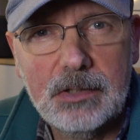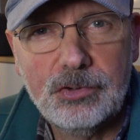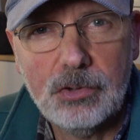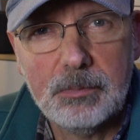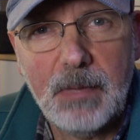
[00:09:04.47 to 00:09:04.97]

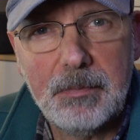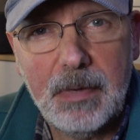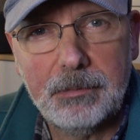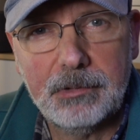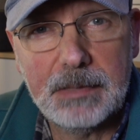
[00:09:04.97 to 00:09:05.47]
jog my
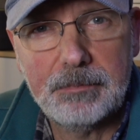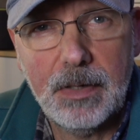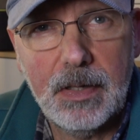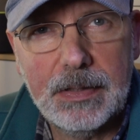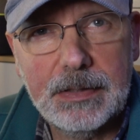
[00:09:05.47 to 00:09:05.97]
memory
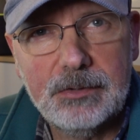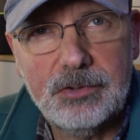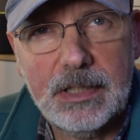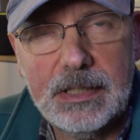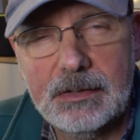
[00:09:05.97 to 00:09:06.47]
by
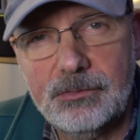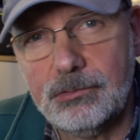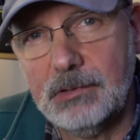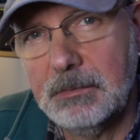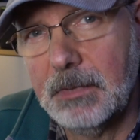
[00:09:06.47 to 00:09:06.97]
checking the
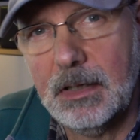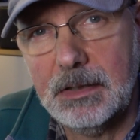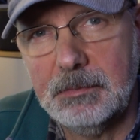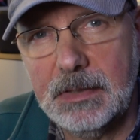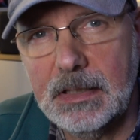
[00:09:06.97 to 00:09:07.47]
screen
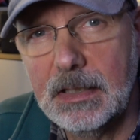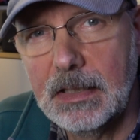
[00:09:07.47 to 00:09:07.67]
behind me